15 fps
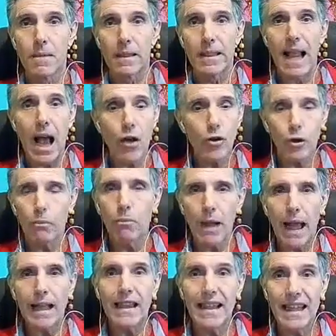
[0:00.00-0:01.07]
Now your
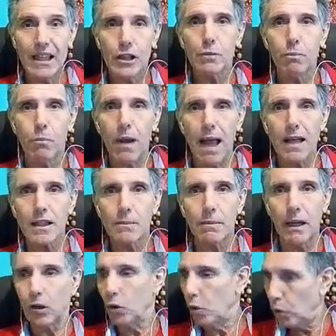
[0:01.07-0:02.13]
blood needs
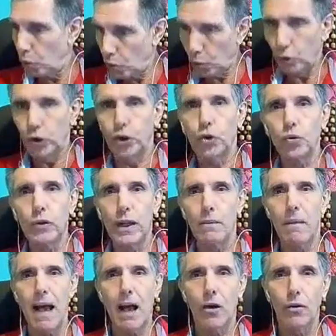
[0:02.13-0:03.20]
plasma to shoot
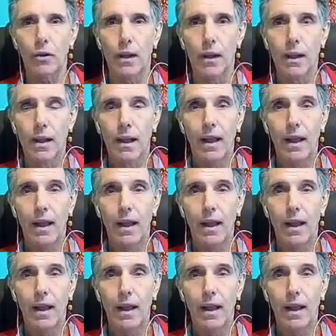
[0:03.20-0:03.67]
them out,